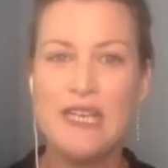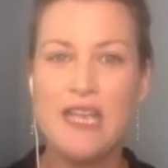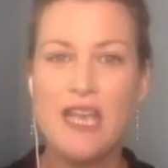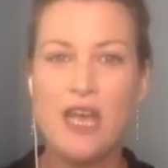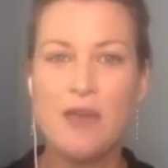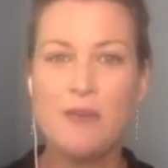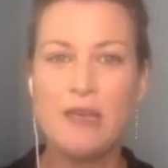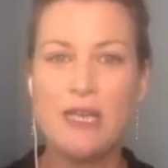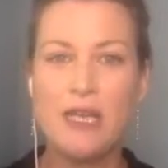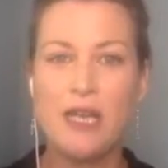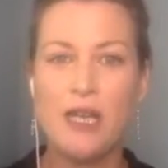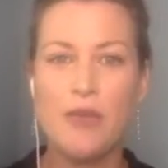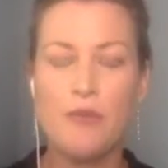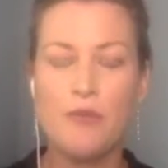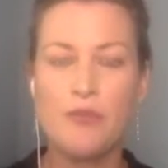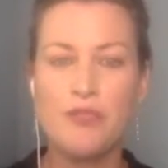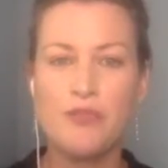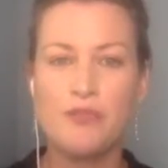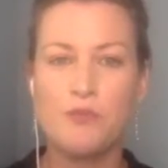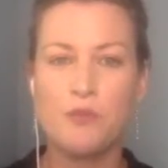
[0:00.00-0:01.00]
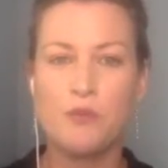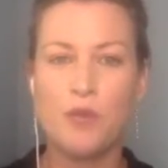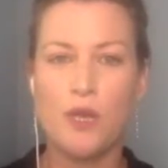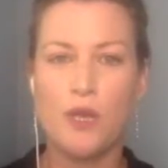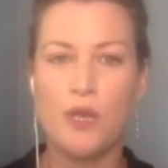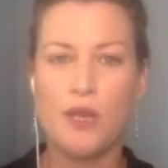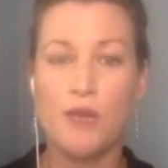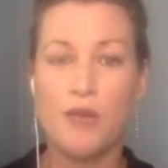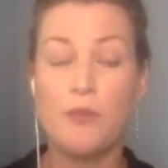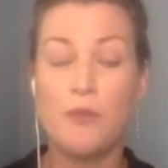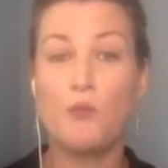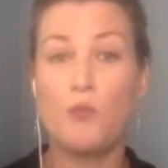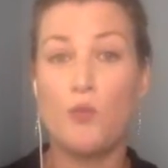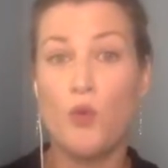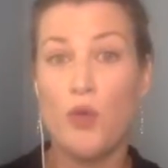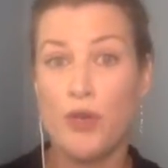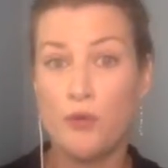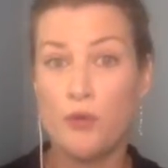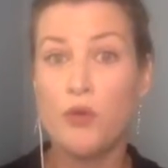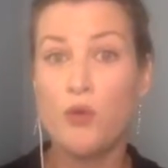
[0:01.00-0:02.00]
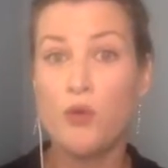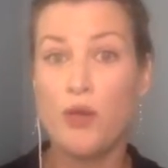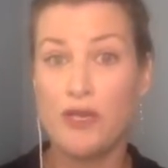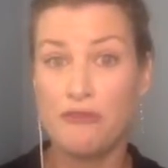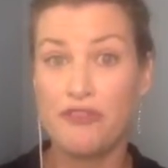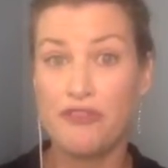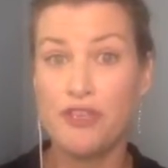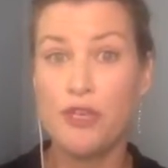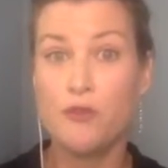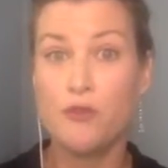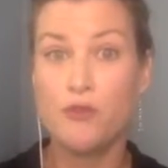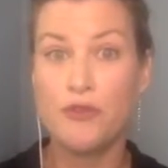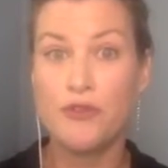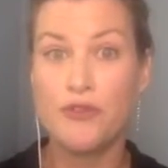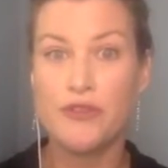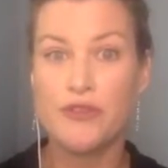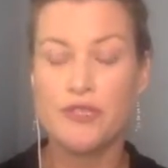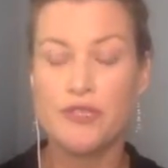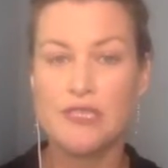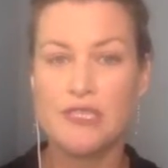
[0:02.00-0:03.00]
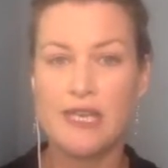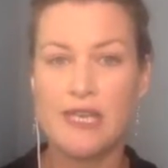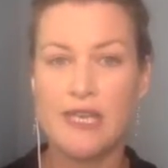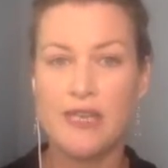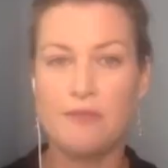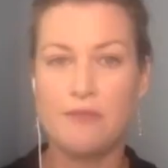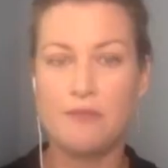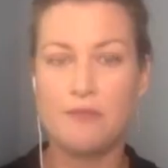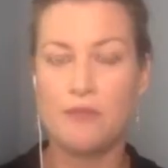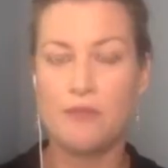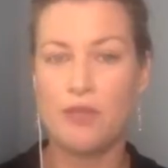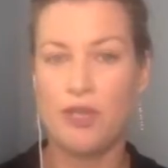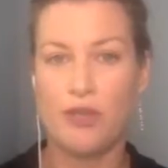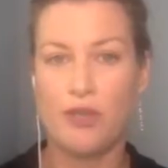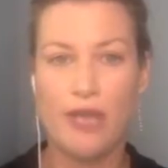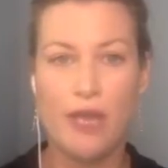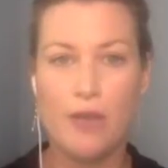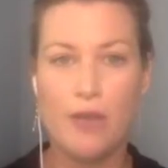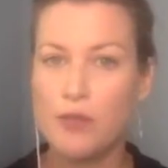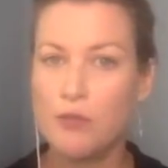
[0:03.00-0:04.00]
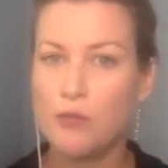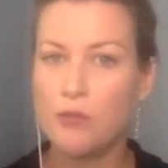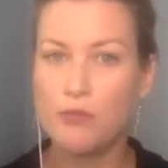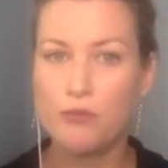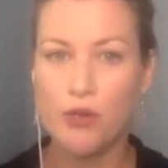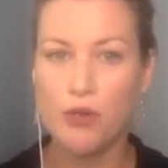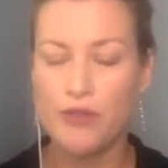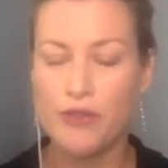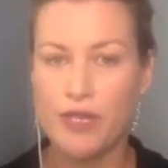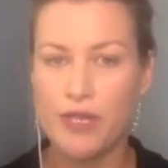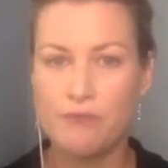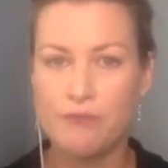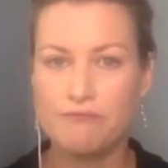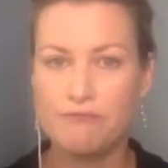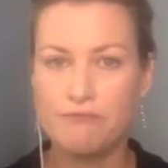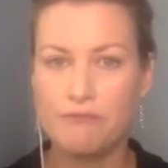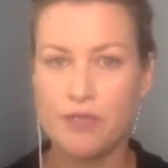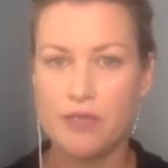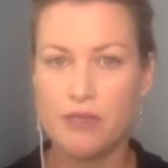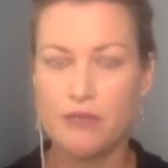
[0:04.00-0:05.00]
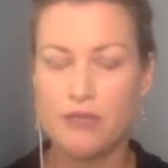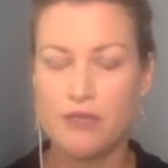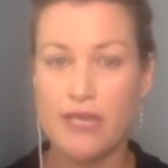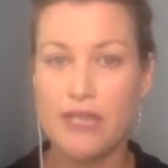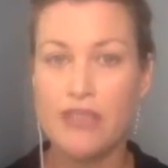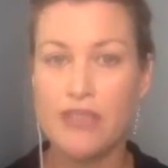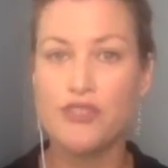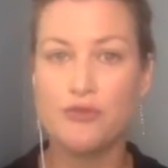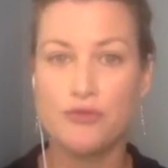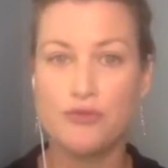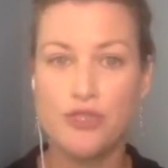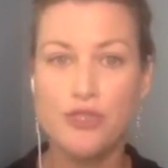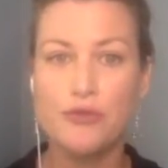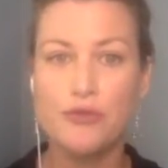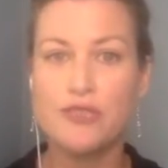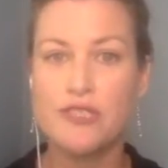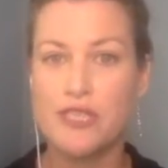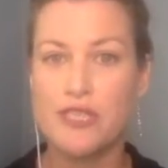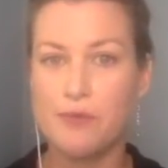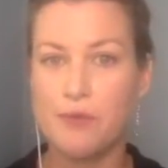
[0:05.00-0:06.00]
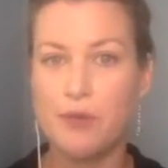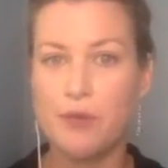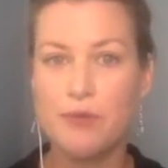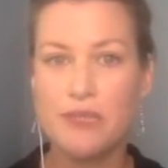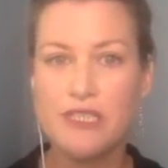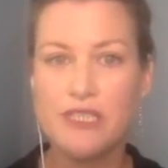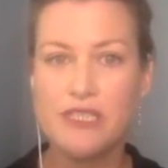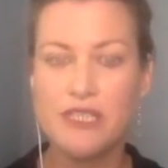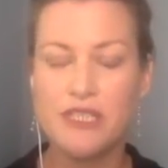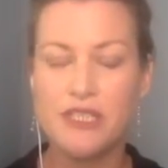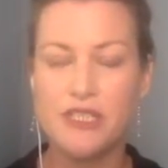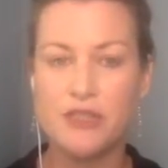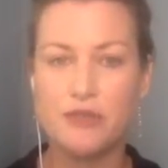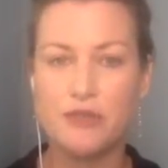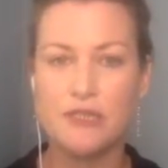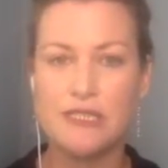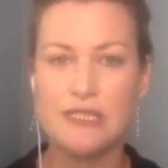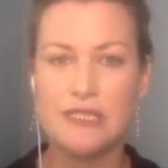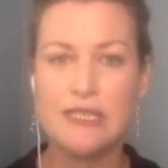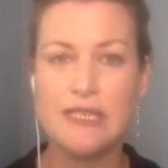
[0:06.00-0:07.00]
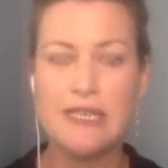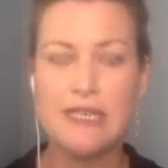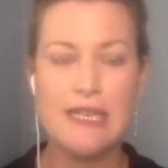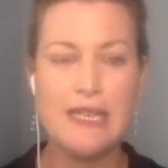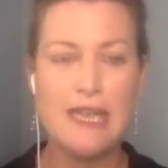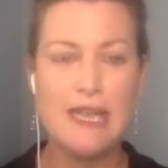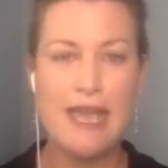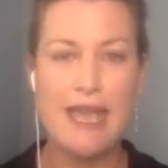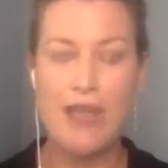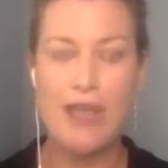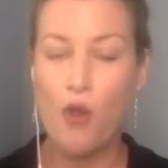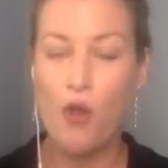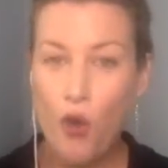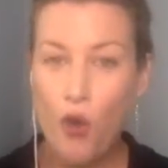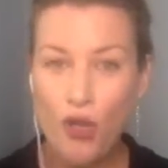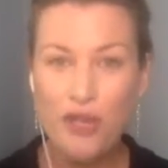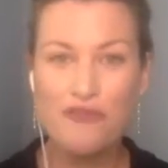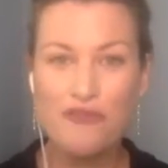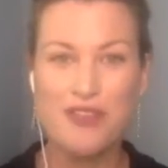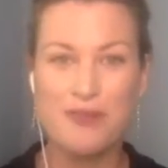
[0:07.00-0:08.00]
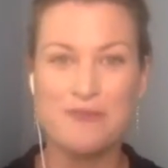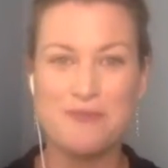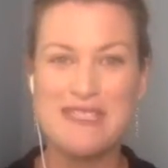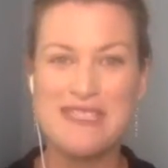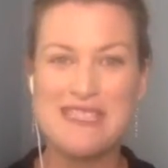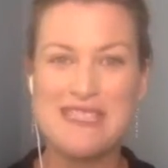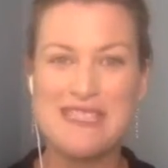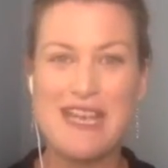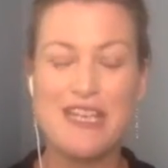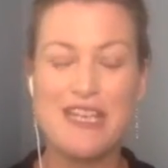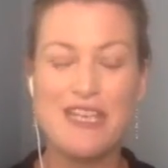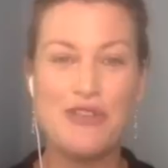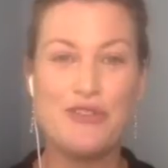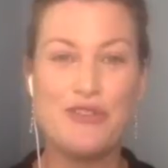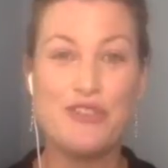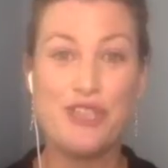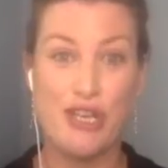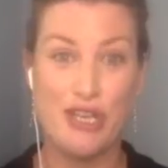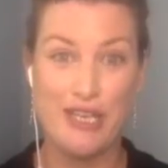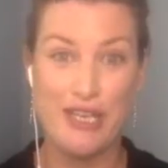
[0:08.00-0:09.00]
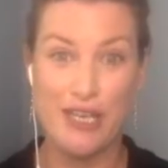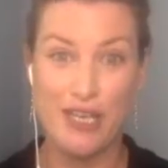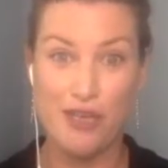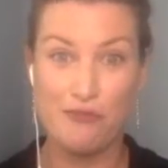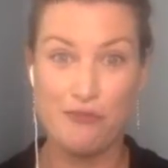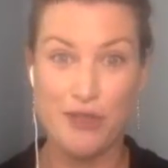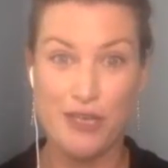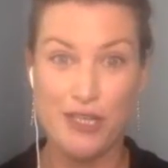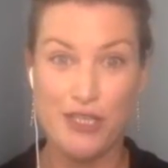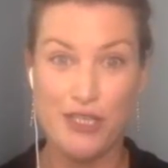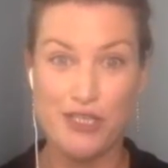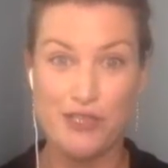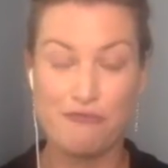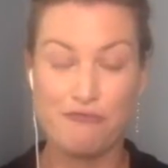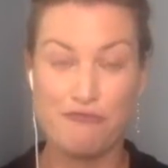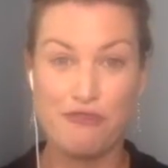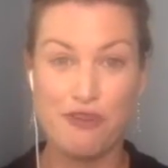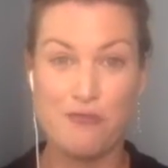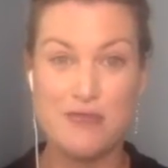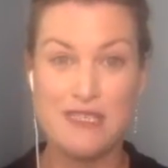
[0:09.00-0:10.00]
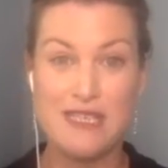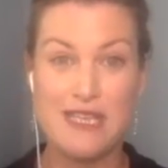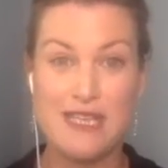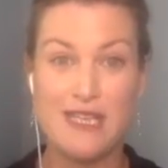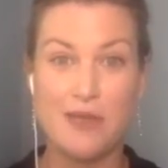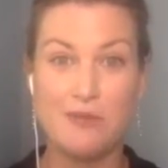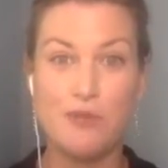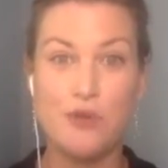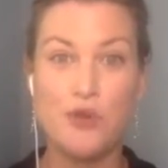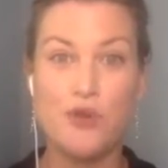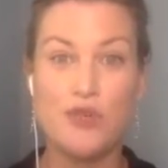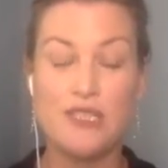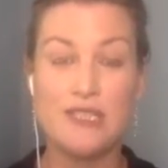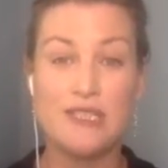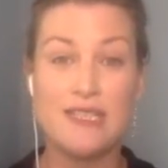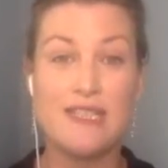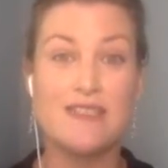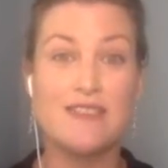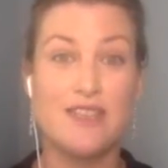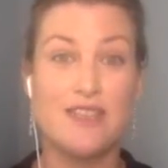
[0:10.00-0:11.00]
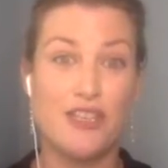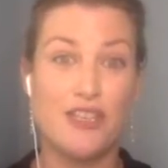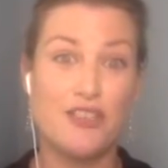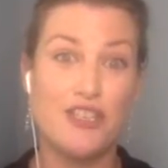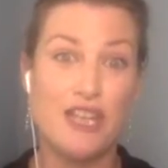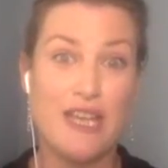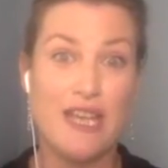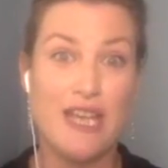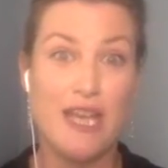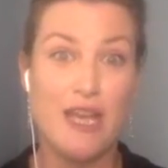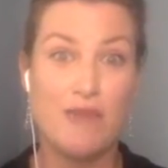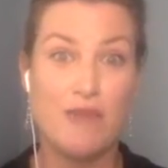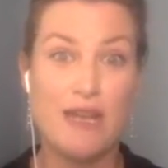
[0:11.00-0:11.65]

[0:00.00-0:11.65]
I mean, I was uh, I worked with quite a few authors, and you know, helped them on their uh, national tours, their publicity tours, and all of them say you don't get rich from selling books unless like you're J.K.